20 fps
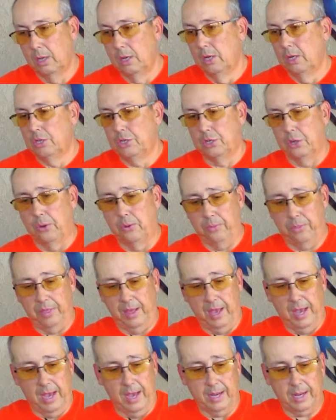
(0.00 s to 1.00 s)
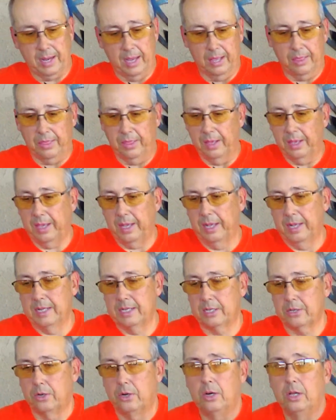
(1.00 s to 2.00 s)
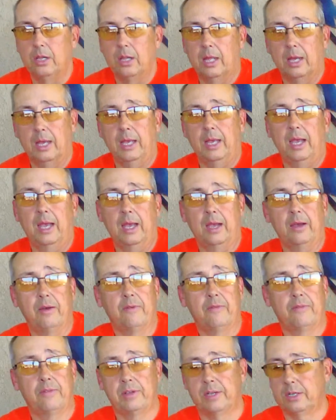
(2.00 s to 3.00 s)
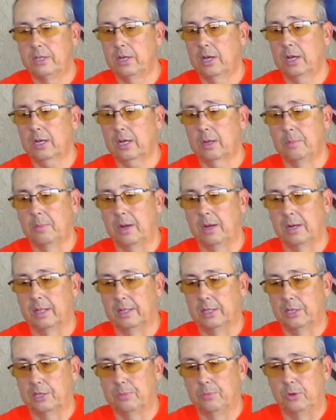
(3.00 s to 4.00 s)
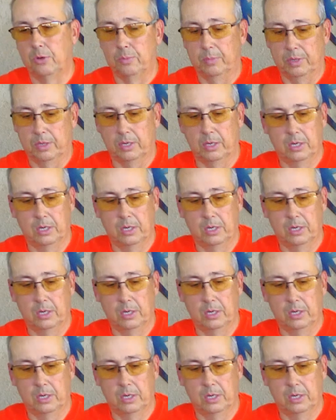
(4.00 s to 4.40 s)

So that, I think, is all I have to talk about at this moment.